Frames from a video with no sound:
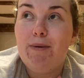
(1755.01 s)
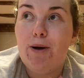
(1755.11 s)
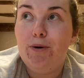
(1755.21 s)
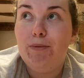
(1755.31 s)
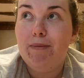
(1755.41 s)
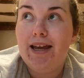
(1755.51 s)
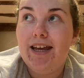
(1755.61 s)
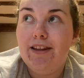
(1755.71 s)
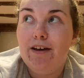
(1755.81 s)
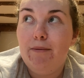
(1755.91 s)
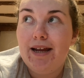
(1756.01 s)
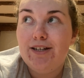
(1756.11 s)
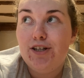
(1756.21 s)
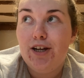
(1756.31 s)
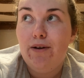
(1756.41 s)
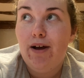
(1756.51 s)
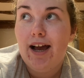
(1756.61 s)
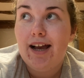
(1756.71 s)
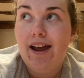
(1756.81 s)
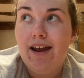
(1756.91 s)
I will be making them into
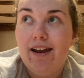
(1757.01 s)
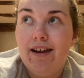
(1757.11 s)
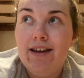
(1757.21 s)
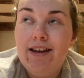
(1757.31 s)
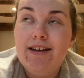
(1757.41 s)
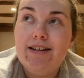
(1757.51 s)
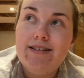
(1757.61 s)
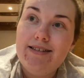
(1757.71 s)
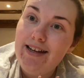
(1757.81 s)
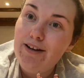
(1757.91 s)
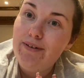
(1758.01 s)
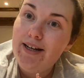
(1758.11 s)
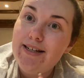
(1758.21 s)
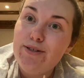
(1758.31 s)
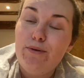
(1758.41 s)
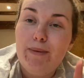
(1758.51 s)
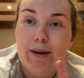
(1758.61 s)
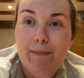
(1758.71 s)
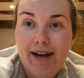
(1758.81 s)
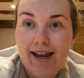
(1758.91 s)
like a series, or make a
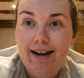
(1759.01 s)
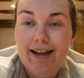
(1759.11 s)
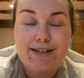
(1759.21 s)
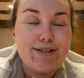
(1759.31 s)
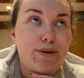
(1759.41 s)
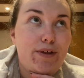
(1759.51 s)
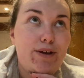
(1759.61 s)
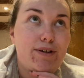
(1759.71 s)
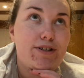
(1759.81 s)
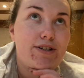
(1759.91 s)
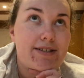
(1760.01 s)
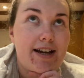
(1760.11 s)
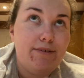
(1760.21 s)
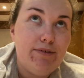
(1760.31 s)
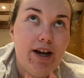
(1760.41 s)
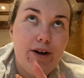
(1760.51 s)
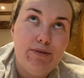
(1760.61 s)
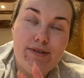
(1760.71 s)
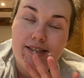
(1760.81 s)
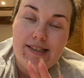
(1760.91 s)
playlist so that you can just kind of
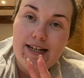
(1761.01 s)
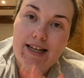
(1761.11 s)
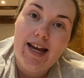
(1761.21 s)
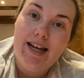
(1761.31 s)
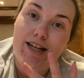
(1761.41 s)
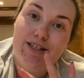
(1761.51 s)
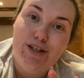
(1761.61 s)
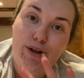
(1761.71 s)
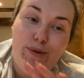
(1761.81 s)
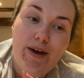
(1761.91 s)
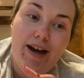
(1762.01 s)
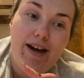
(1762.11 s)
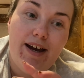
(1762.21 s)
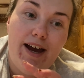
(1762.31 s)
go dedicated to that